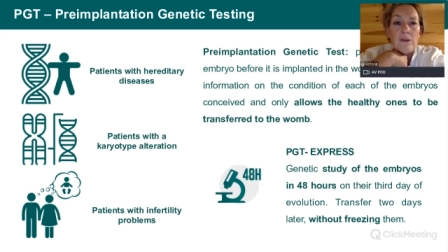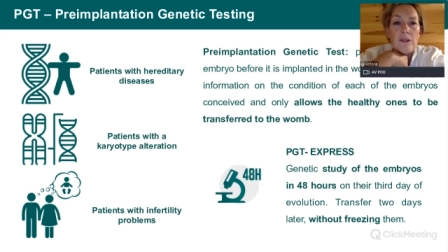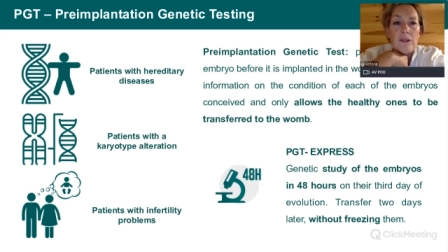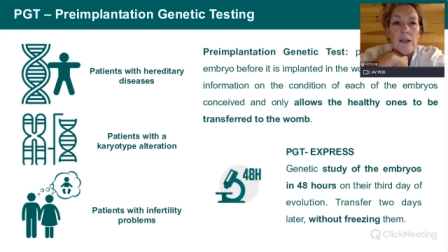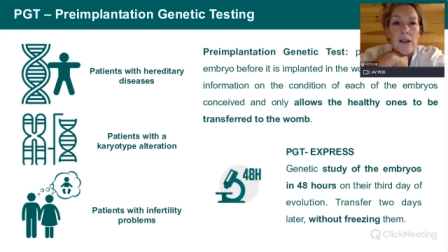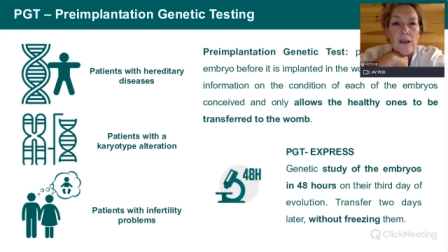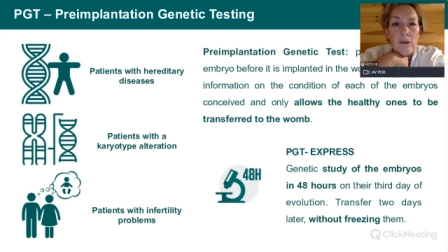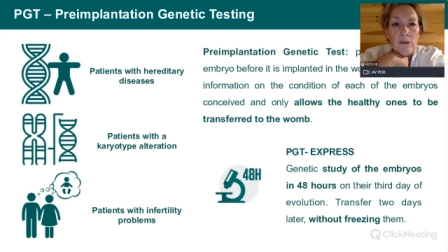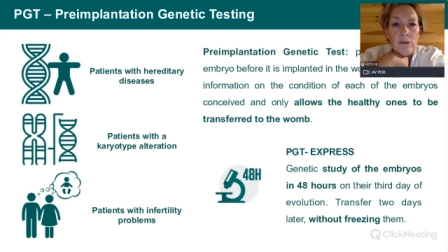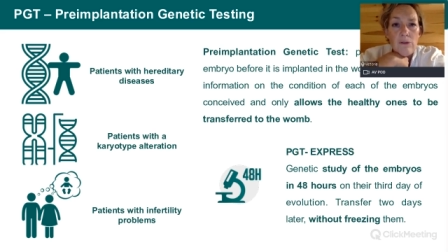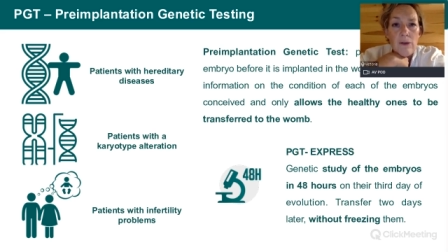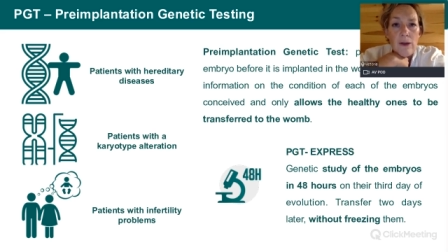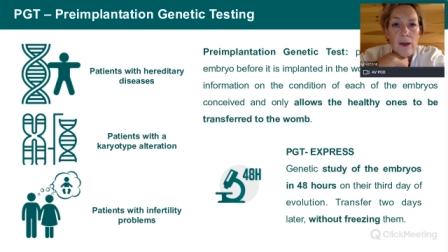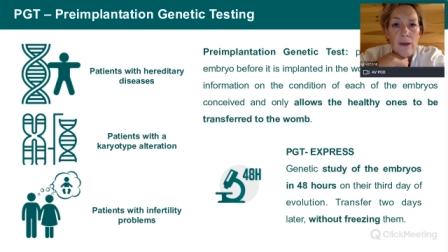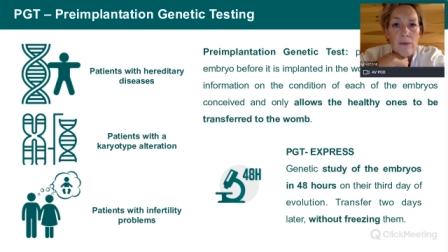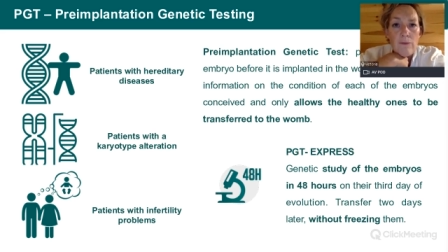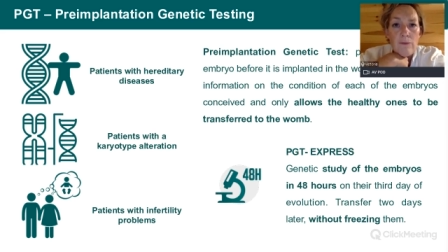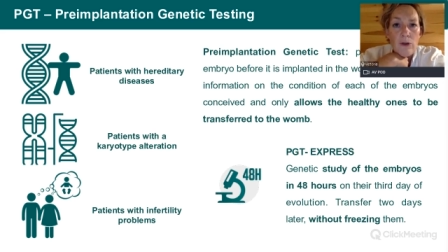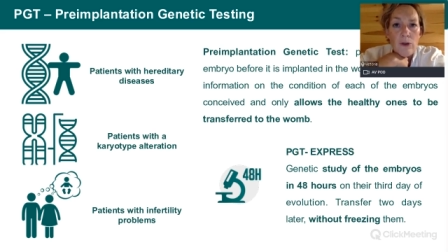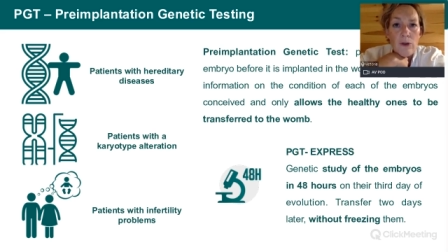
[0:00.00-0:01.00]
So a day
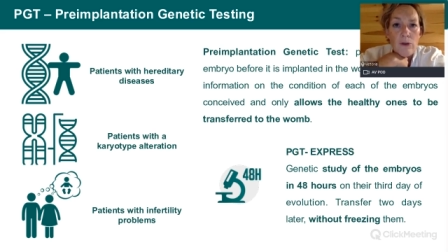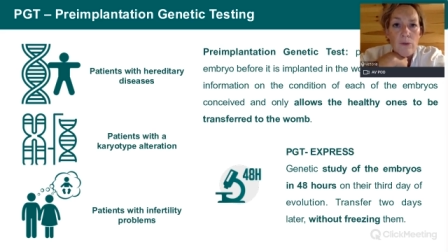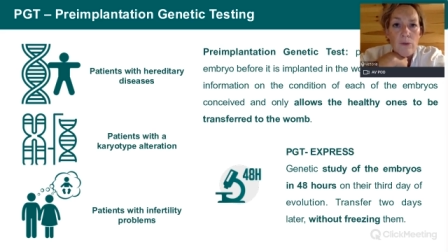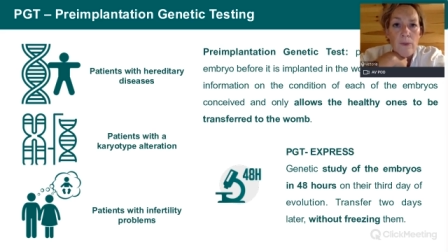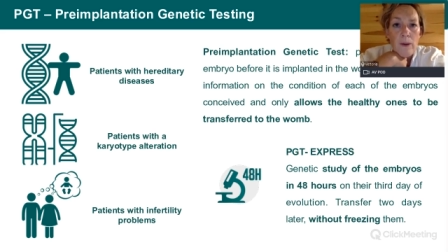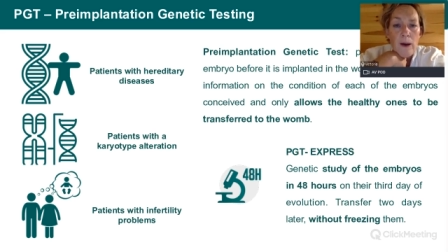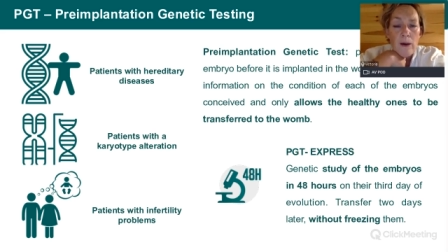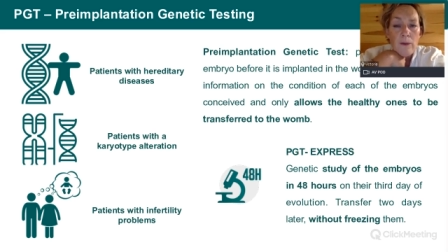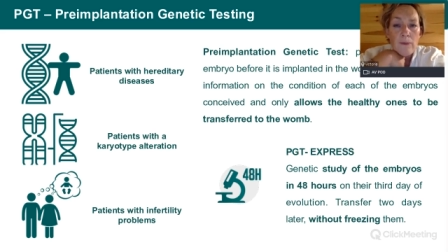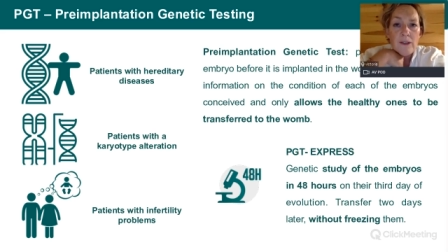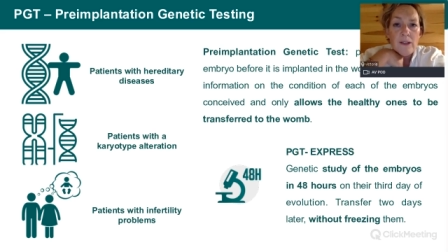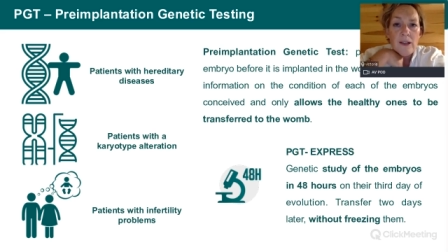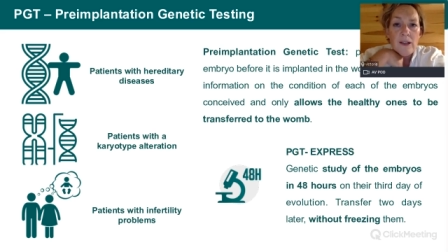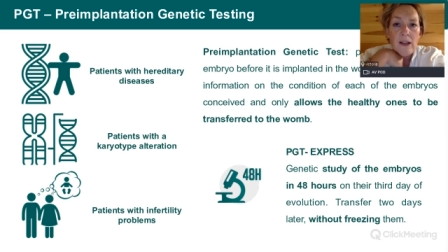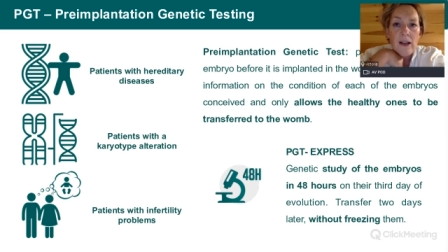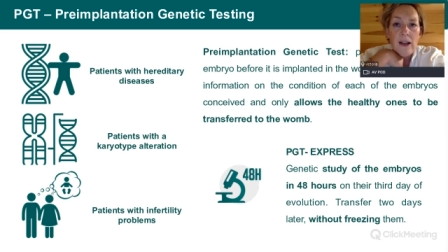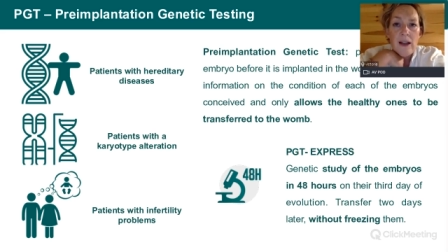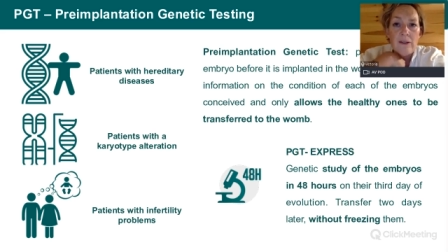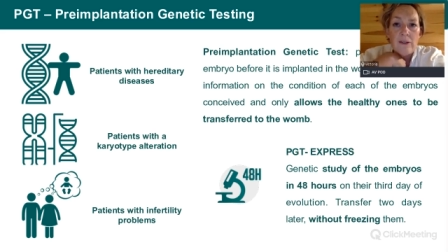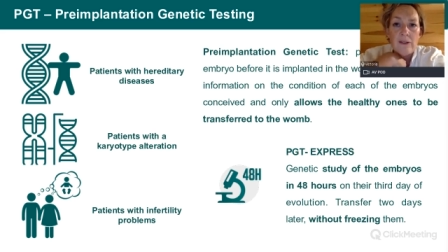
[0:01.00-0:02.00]
three embryo
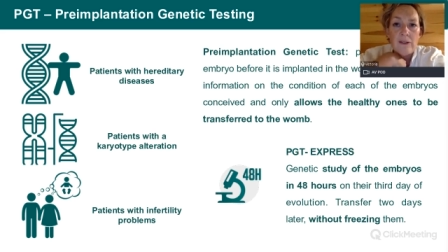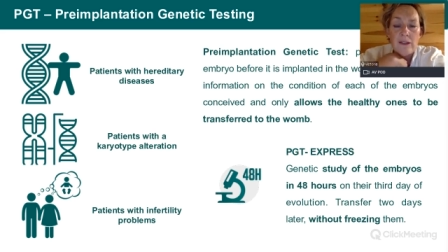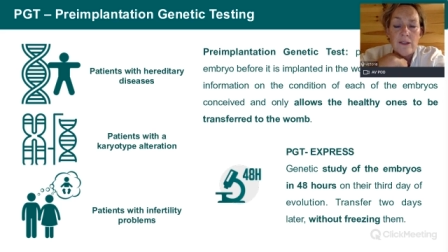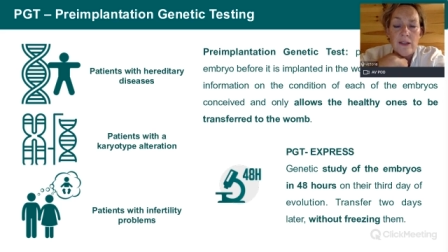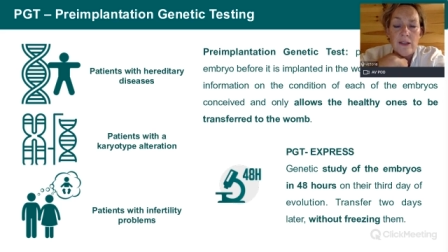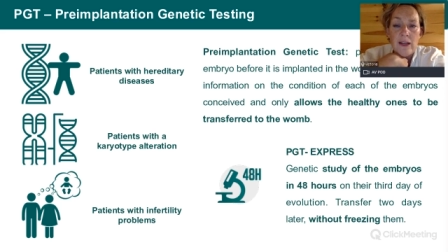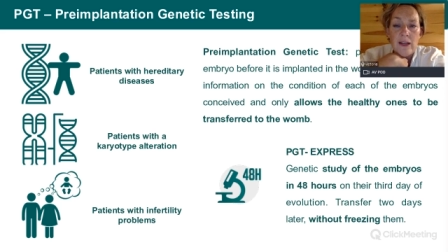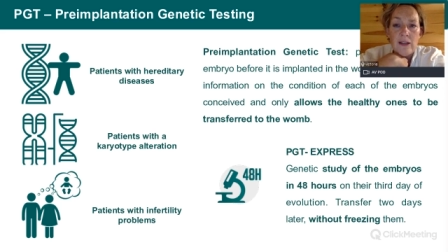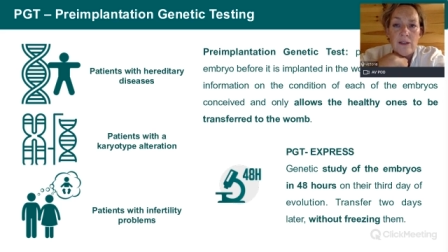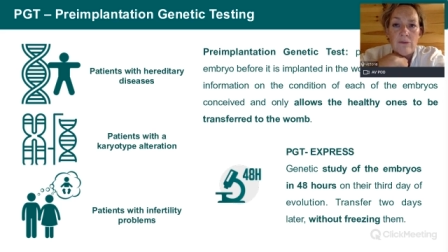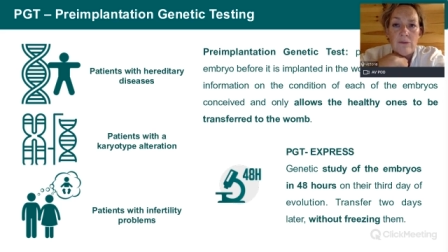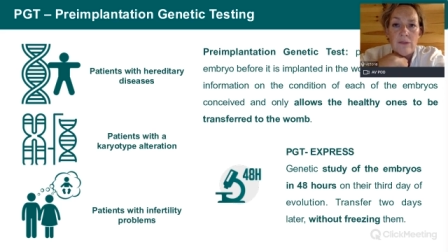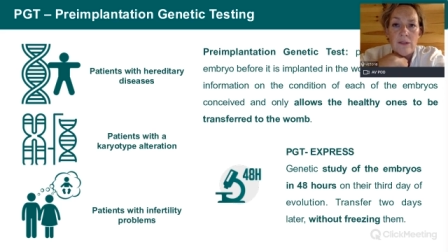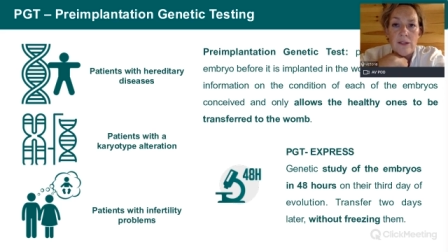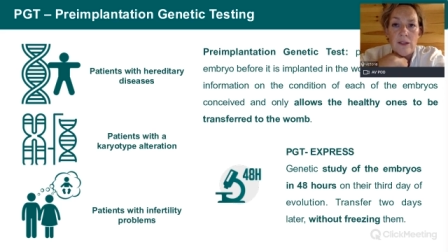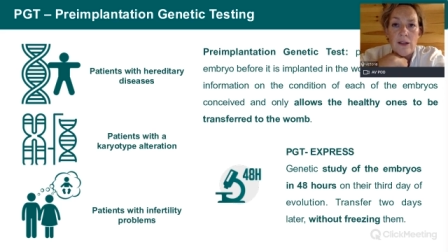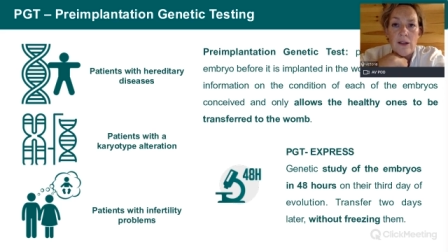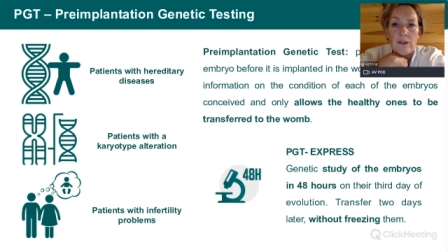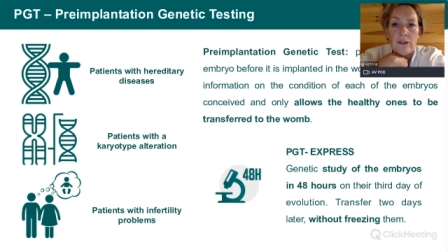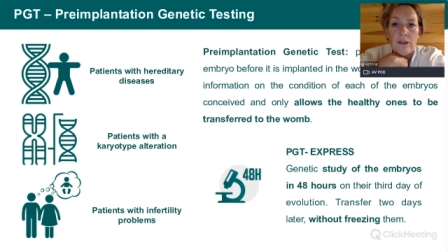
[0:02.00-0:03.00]
biopsy allows us to get a
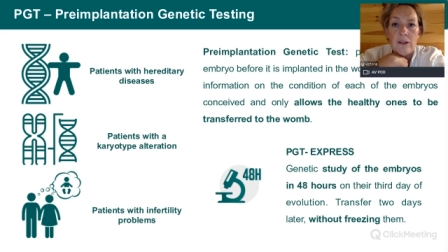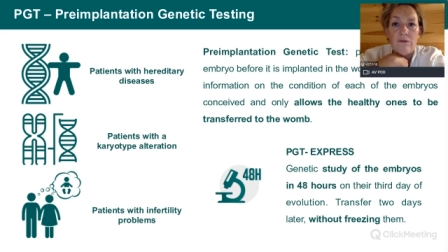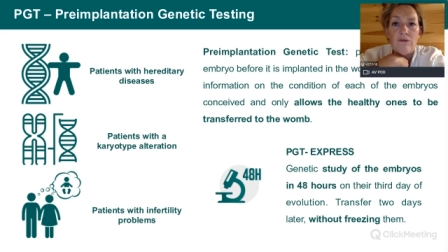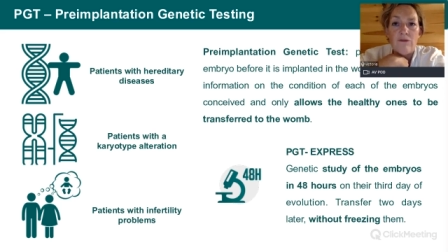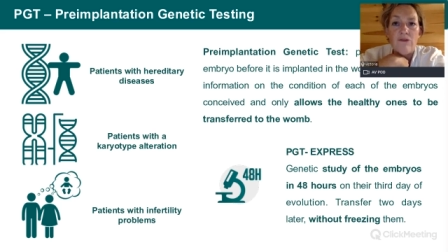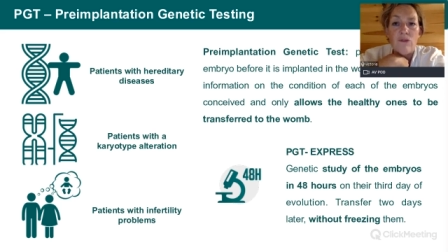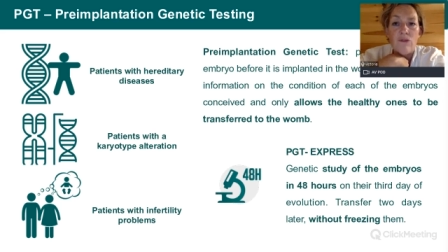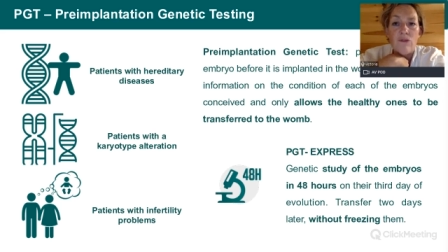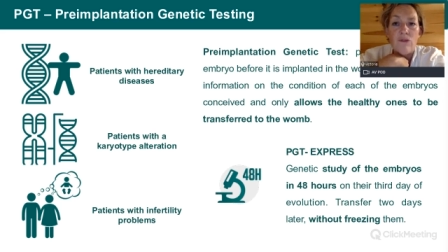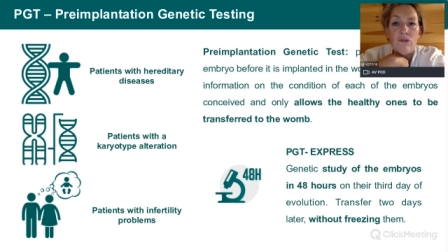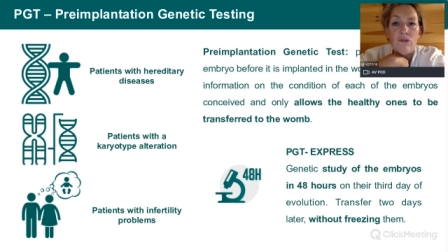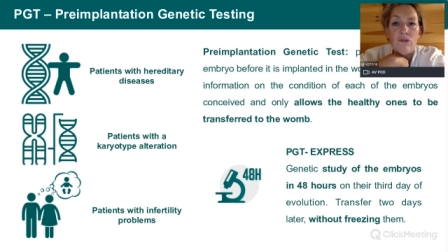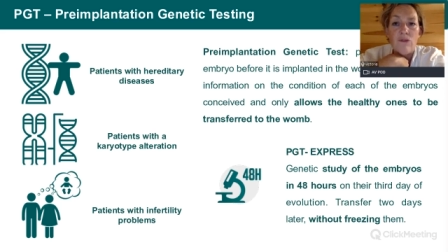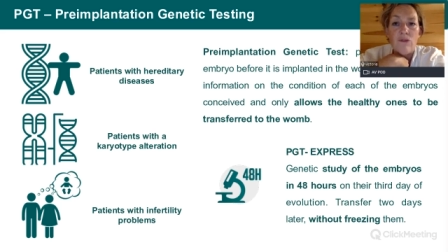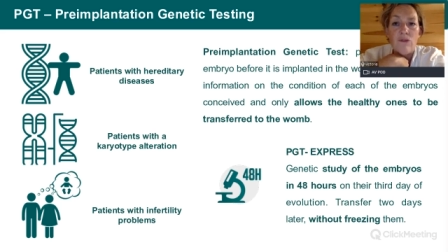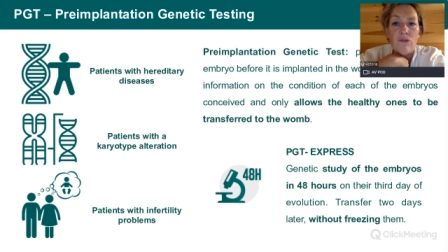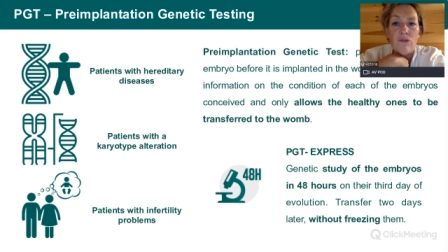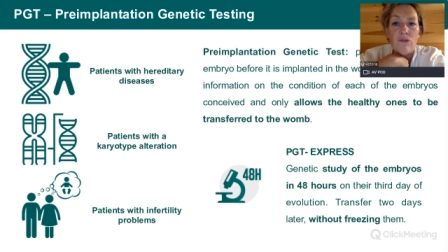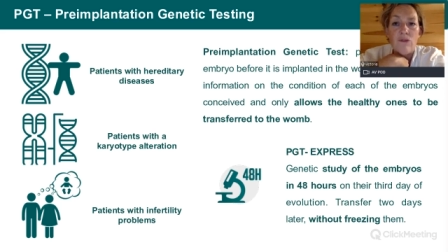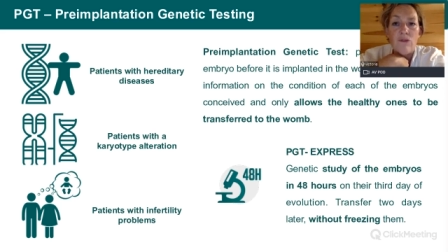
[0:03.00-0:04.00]
result in forty-eight
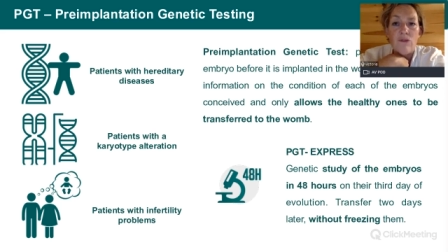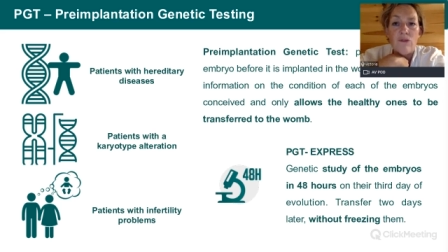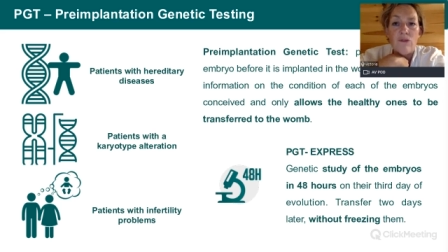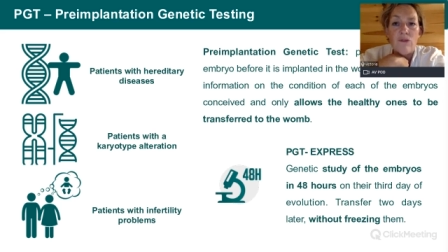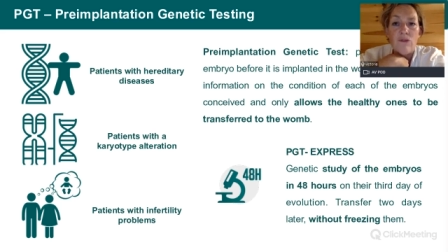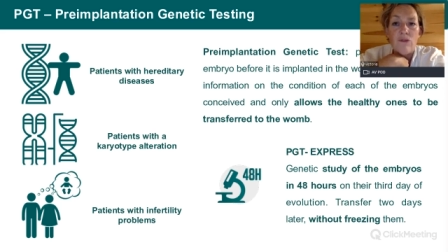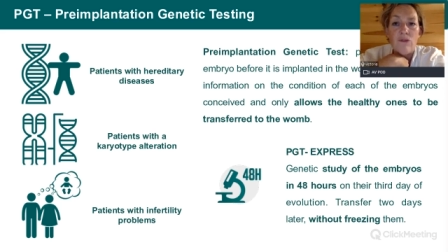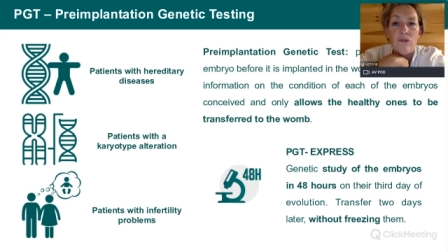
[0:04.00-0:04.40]
hours,